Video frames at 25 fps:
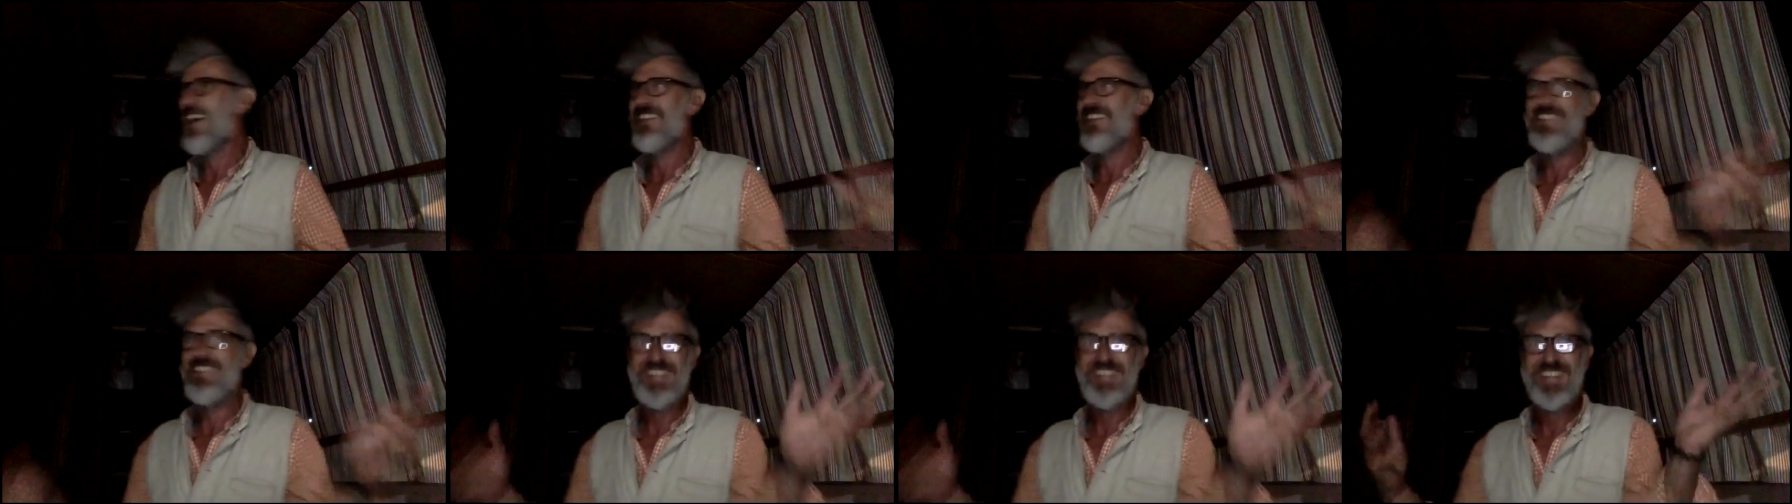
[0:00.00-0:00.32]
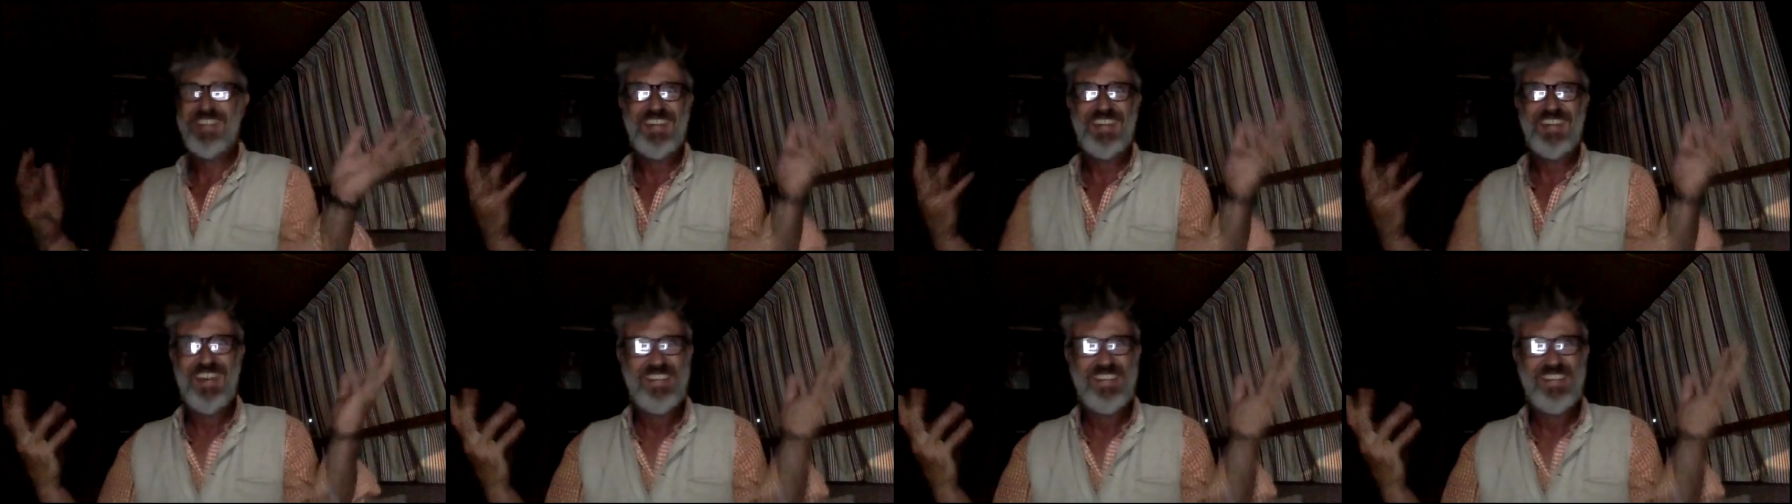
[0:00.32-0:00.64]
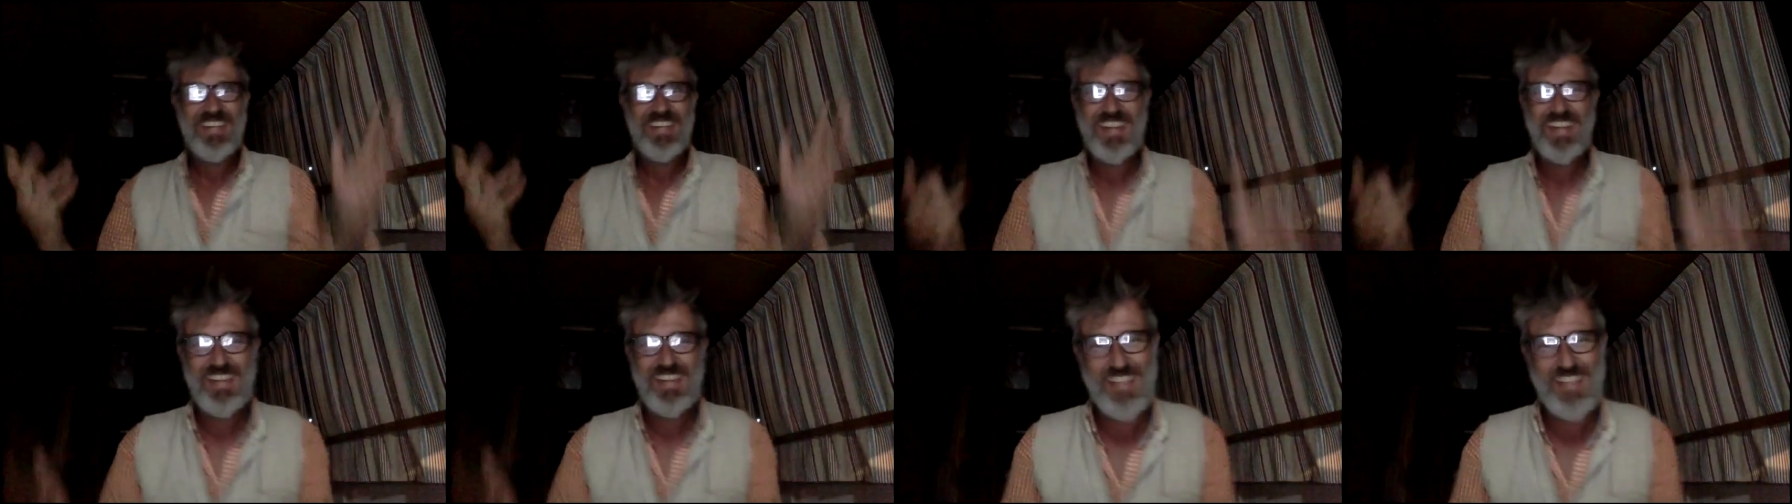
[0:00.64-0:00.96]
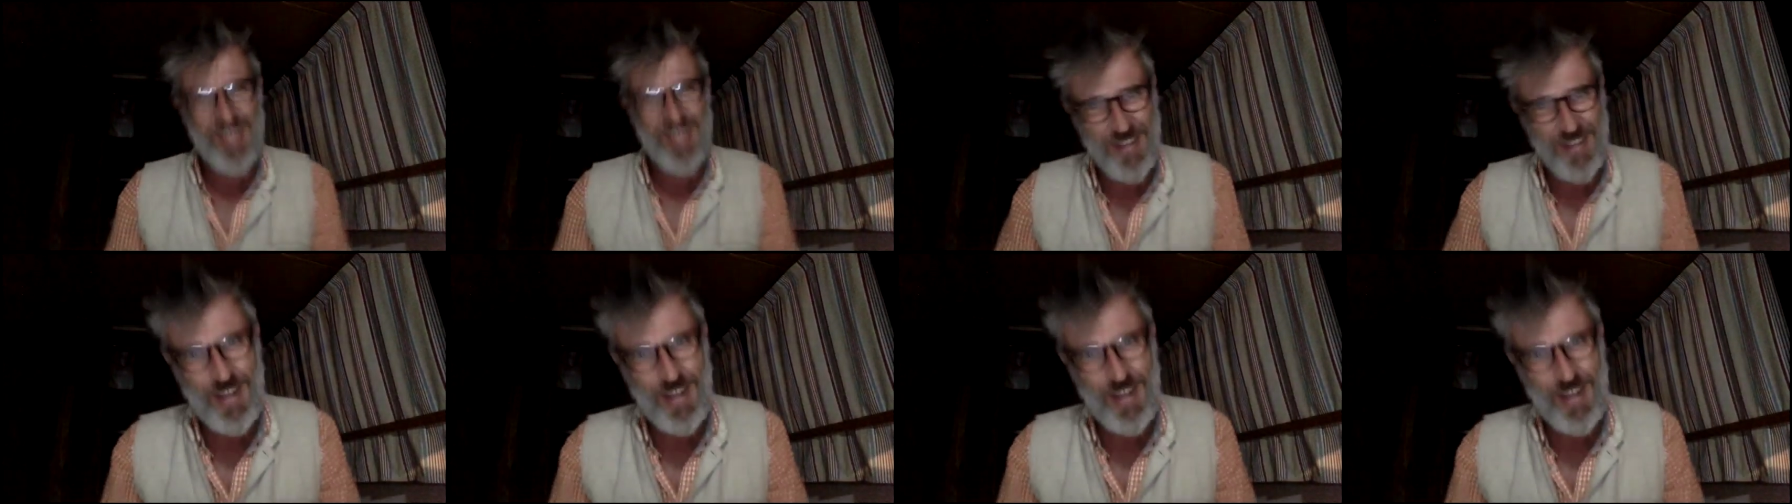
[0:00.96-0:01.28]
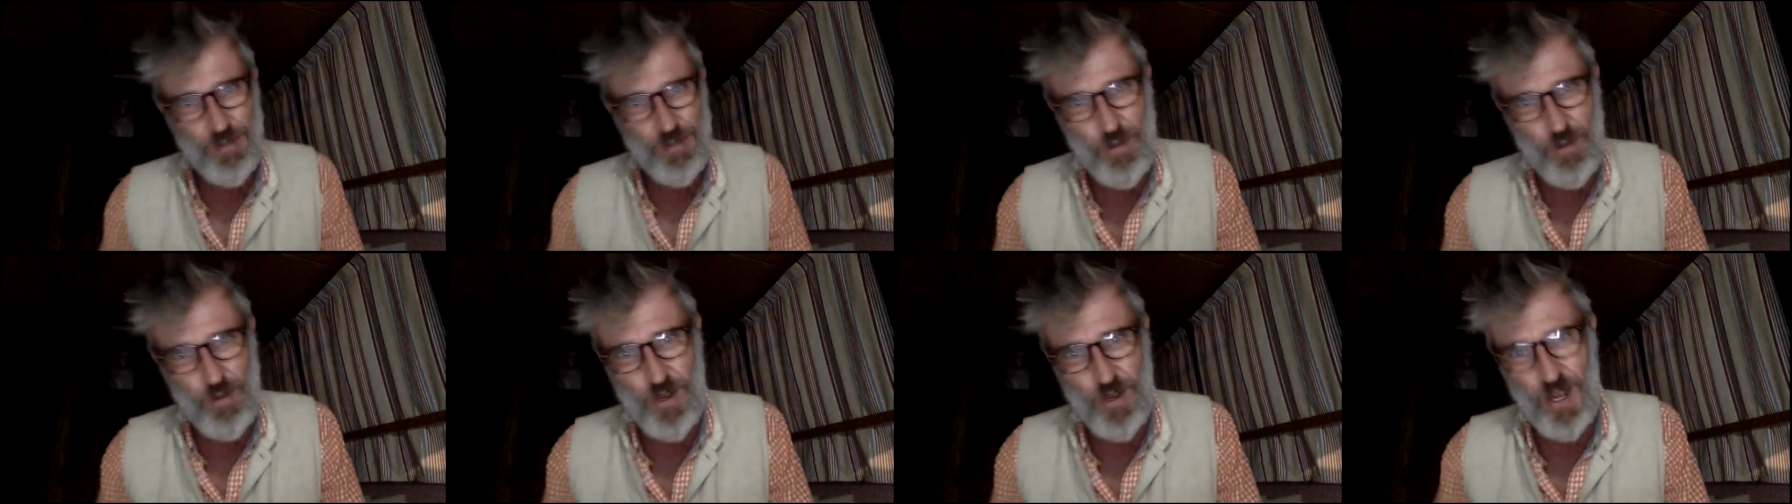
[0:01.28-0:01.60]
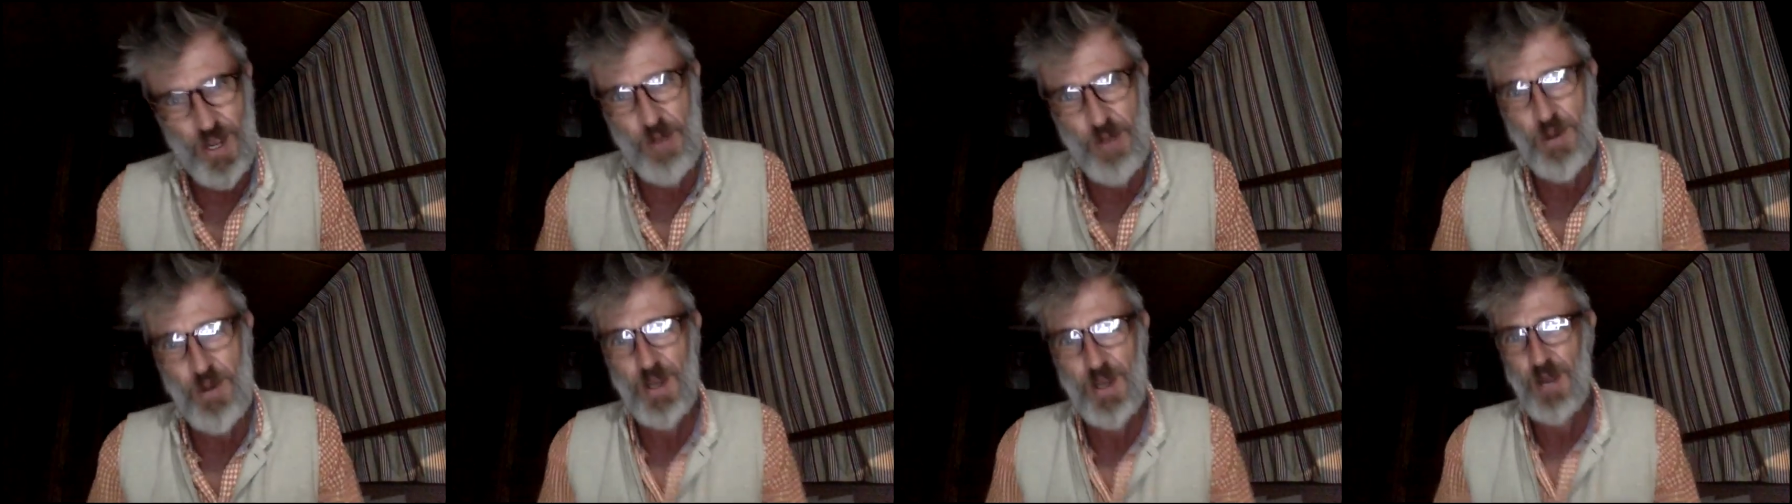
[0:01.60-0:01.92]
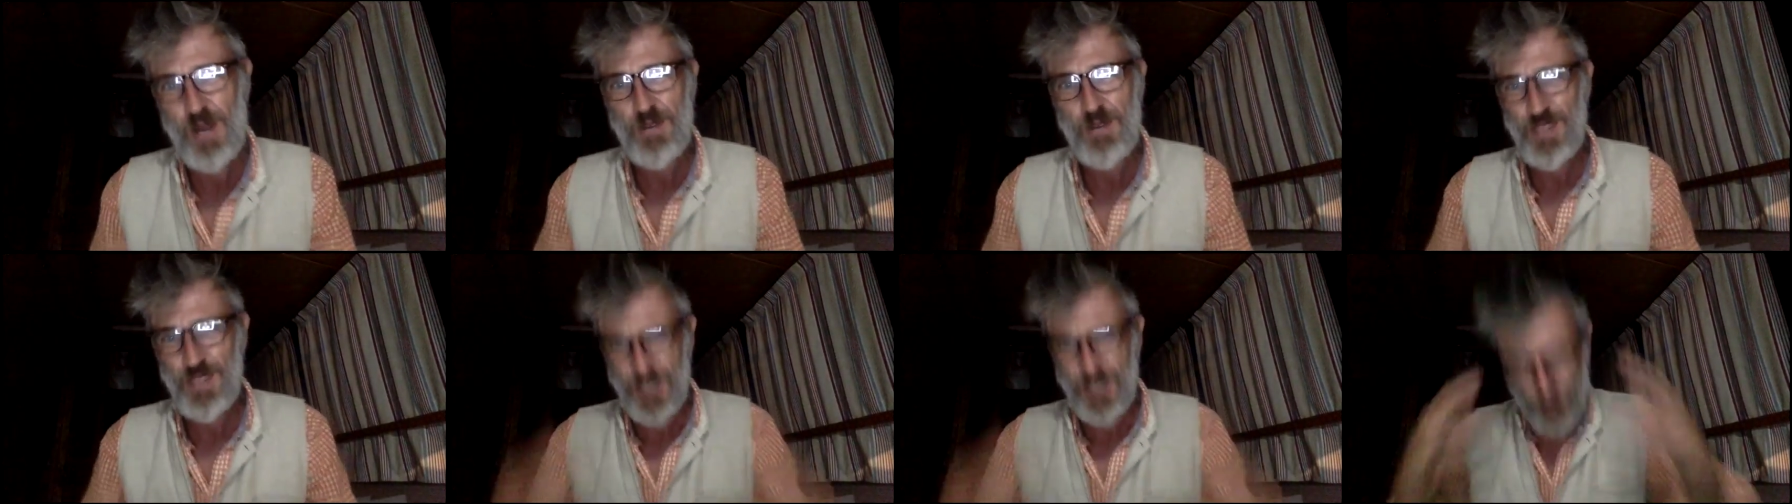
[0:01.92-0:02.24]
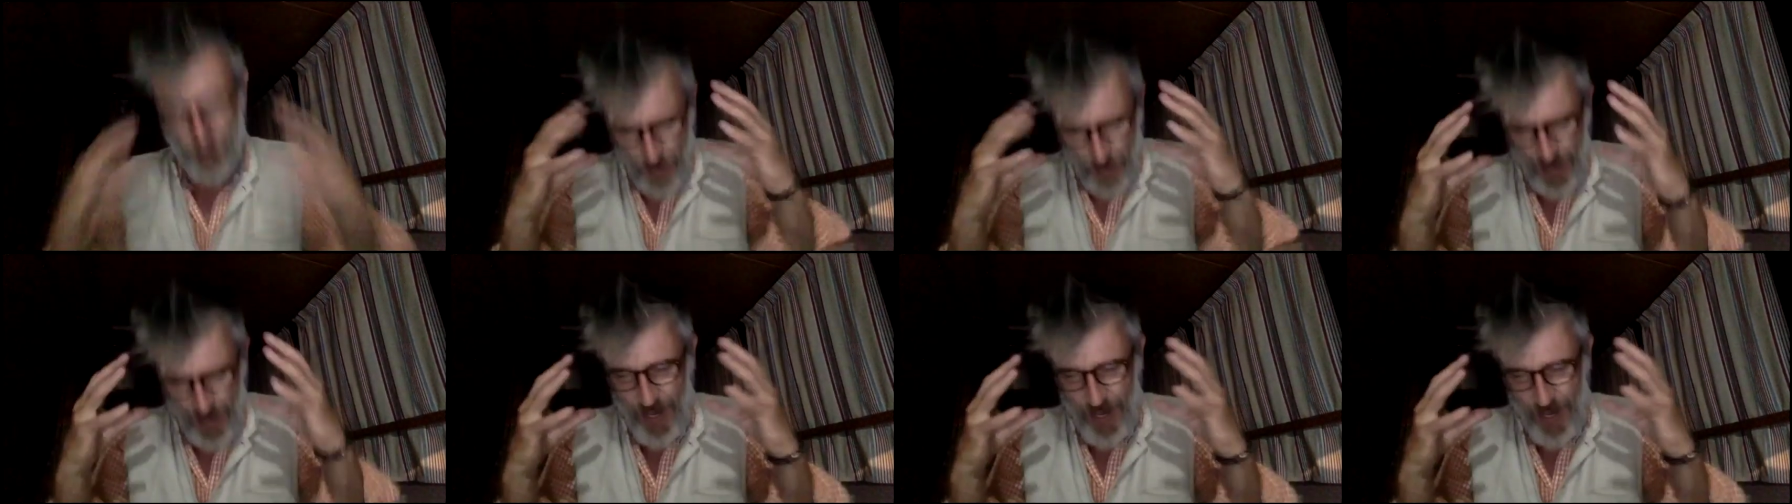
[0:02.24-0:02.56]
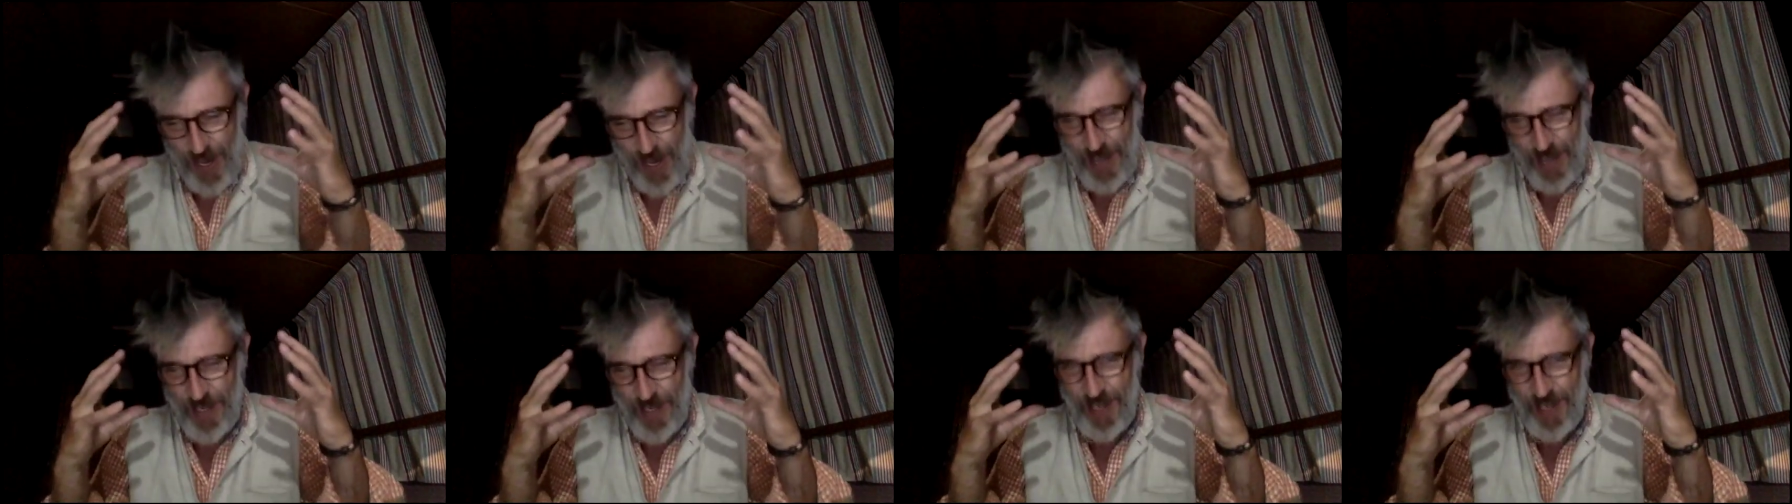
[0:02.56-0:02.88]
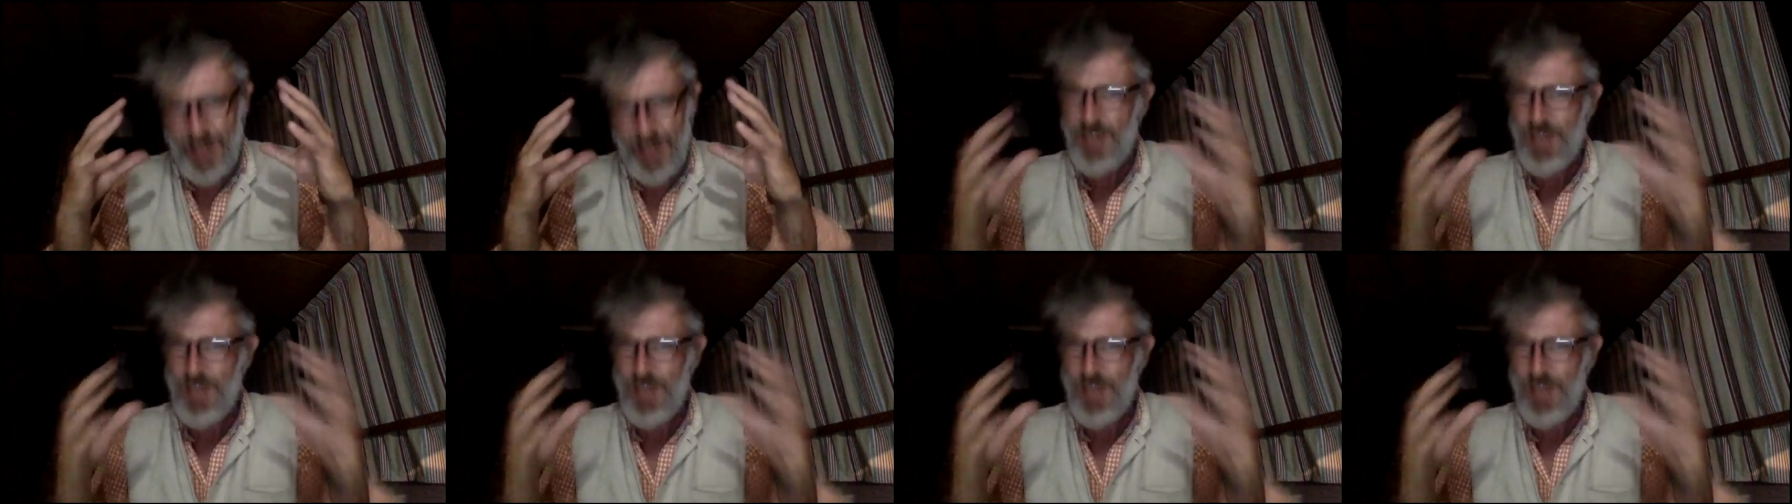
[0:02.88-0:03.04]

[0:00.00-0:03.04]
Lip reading: you know what I mean? And then the next morning I woke up with this splitting headache.